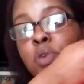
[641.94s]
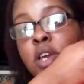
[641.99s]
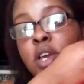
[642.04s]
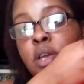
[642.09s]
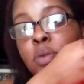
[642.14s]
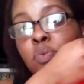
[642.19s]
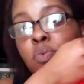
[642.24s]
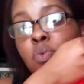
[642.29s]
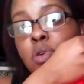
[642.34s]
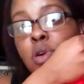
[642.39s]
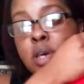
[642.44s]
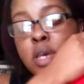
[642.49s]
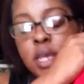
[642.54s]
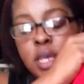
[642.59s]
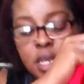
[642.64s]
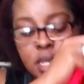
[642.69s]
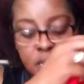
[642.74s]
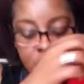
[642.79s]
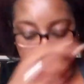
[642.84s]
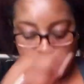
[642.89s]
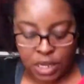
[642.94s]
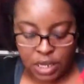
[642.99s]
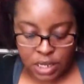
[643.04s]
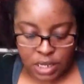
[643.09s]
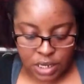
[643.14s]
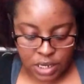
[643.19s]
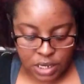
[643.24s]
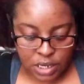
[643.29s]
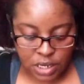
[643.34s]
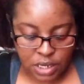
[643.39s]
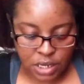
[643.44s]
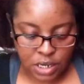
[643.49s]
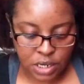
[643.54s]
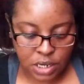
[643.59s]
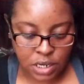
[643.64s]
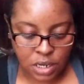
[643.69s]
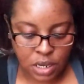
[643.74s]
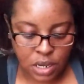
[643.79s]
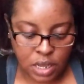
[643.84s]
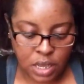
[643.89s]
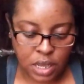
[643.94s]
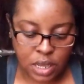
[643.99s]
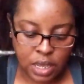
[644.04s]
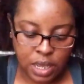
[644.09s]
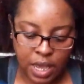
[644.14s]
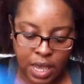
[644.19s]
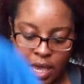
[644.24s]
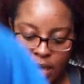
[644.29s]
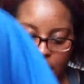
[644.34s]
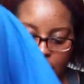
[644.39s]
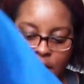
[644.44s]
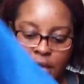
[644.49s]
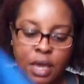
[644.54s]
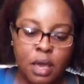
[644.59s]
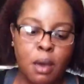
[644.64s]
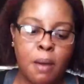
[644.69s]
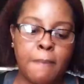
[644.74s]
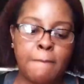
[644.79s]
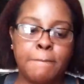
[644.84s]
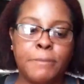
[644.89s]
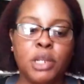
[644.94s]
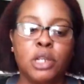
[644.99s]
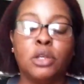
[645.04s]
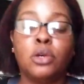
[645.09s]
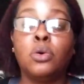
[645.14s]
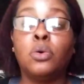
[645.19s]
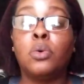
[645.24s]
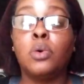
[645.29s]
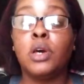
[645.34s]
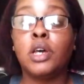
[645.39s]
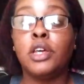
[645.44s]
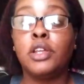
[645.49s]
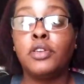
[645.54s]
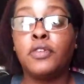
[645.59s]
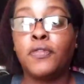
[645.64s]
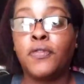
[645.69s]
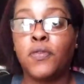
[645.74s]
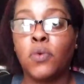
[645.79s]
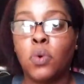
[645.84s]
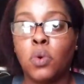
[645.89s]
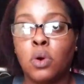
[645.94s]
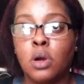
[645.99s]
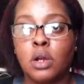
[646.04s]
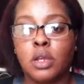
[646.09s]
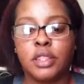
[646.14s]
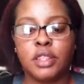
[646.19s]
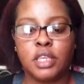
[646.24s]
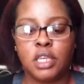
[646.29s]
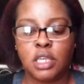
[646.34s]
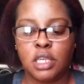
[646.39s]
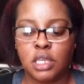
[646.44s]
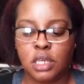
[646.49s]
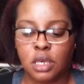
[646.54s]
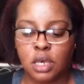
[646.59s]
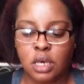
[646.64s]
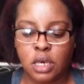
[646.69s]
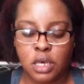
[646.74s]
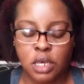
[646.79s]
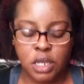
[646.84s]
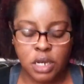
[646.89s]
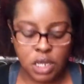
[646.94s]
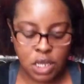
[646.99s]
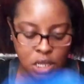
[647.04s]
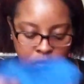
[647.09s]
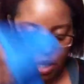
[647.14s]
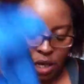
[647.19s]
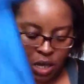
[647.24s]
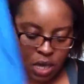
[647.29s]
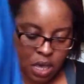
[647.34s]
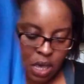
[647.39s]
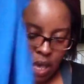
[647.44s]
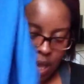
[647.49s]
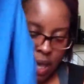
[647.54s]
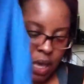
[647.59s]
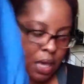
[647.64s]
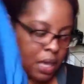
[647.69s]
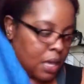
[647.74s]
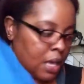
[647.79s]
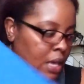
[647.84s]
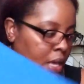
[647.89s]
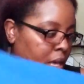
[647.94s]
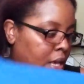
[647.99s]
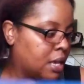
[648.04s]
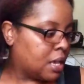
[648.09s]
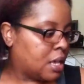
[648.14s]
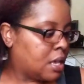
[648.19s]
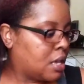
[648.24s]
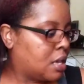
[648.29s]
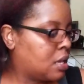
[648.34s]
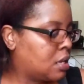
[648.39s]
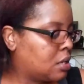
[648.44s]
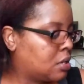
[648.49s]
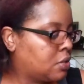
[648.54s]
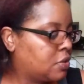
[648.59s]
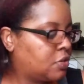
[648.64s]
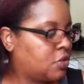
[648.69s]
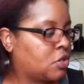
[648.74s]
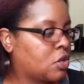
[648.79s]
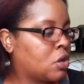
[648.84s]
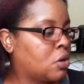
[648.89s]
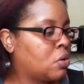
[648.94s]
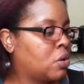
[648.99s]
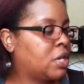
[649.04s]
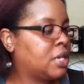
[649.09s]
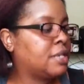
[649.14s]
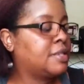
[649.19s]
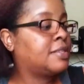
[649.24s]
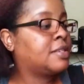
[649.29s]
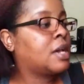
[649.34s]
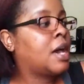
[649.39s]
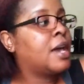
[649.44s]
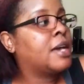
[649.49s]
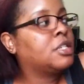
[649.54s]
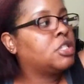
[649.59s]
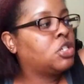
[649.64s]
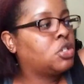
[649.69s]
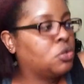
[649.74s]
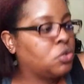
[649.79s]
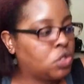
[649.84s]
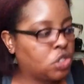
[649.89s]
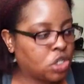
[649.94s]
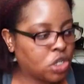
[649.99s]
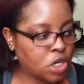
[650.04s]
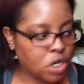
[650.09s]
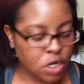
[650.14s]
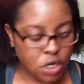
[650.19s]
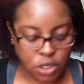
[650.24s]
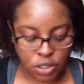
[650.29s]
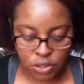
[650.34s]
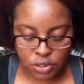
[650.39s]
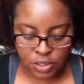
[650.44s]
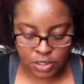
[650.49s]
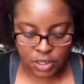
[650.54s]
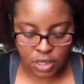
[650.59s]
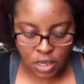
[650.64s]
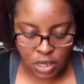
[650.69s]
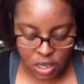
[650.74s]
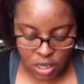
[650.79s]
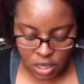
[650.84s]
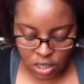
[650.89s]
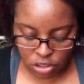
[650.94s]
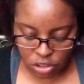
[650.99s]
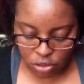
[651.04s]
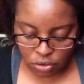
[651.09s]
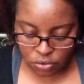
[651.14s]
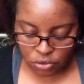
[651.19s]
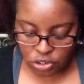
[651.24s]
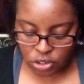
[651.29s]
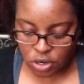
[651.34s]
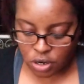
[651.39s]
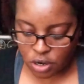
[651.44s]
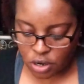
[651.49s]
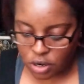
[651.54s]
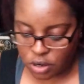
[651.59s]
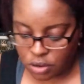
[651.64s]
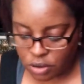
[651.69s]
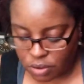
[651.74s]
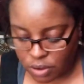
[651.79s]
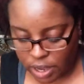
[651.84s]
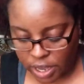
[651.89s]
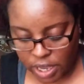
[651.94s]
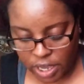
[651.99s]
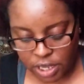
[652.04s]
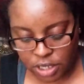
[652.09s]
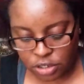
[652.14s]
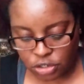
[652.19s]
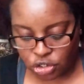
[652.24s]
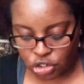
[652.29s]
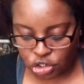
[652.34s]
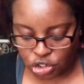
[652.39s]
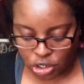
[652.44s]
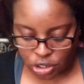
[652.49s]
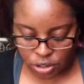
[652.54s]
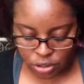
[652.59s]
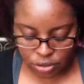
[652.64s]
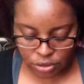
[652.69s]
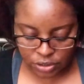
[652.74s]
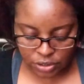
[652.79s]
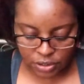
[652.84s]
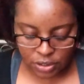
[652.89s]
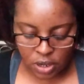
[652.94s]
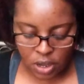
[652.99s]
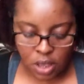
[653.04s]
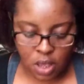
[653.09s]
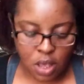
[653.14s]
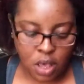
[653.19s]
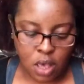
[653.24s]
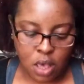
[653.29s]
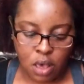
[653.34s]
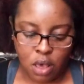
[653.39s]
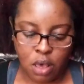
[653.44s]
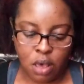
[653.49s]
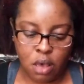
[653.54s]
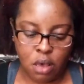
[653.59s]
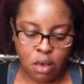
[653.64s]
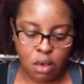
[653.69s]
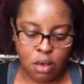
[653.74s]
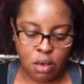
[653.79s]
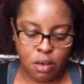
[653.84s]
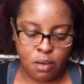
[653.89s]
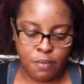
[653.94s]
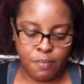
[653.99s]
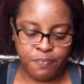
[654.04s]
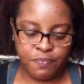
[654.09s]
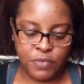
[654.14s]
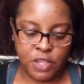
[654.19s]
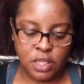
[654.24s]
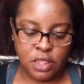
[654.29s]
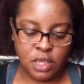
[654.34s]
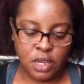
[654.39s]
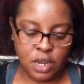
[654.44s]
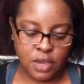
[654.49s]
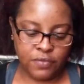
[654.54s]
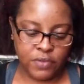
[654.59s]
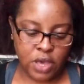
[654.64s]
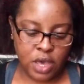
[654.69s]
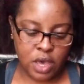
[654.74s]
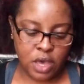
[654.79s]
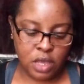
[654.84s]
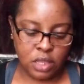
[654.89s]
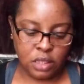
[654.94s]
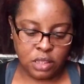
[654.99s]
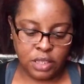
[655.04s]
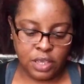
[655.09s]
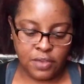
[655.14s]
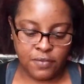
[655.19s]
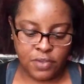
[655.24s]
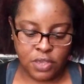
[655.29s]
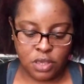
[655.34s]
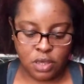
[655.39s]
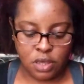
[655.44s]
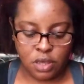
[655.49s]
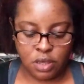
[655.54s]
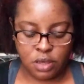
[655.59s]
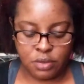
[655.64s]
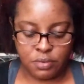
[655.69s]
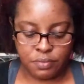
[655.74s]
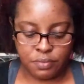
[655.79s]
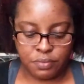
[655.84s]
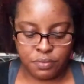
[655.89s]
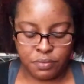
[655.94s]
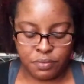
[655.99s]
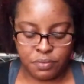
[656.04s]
red one and a blue one for the honey so he's got two shirts, and those are Hanes shirts. Um, and then I've got Olivia